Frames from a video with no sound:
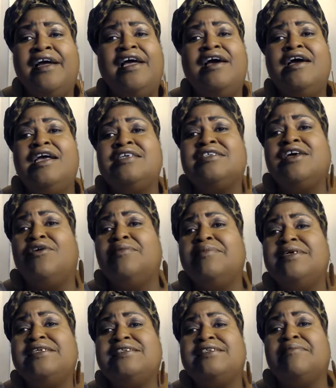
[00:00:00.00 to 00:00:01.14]
It's going to be
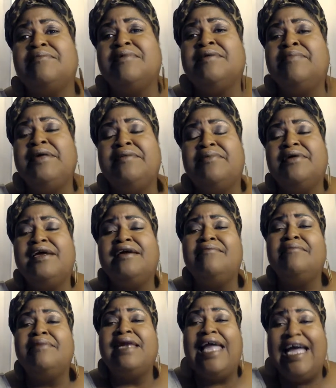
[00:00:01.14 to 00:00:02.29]
some people getting
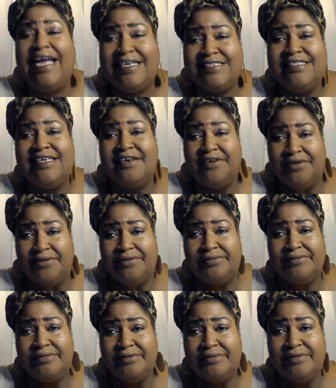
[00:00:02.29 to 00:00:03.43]
blasted on.
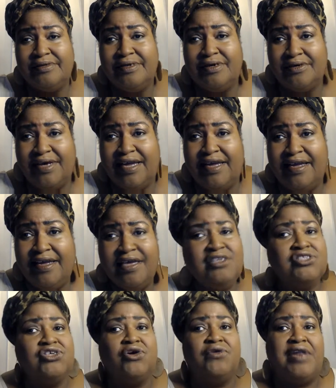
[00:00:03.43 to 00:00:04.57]
Okay?
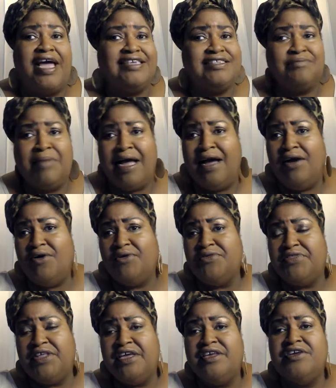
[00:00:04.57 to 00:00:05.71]
So that's my whole
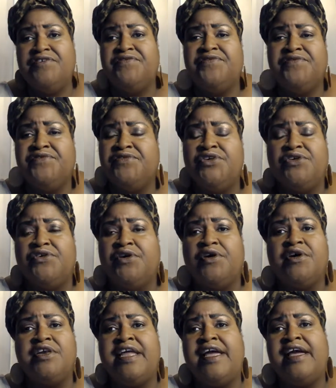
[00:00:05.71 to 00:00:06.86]
thing. You're a
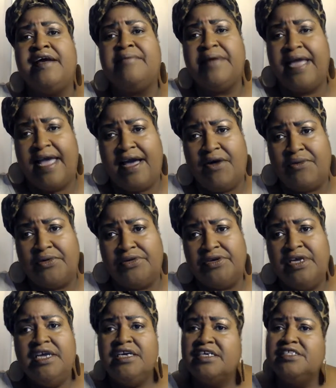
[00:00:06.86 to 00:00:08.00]
damn coward.
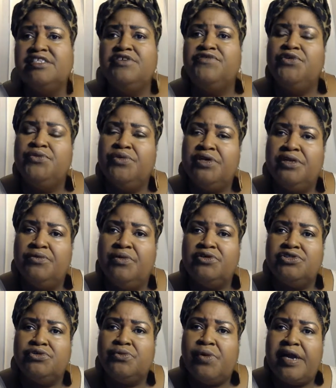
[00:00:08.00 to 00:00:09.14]
Because if you really want your
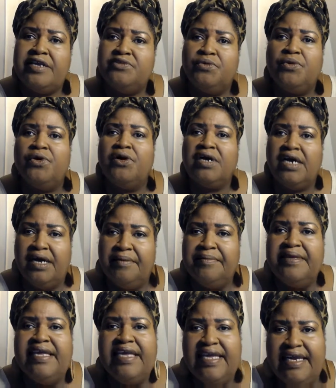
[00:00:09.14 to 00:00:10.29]
race war, come
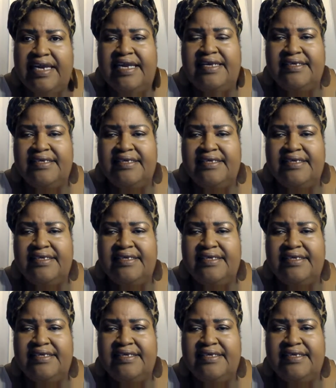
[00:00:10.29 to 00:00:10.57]
get it.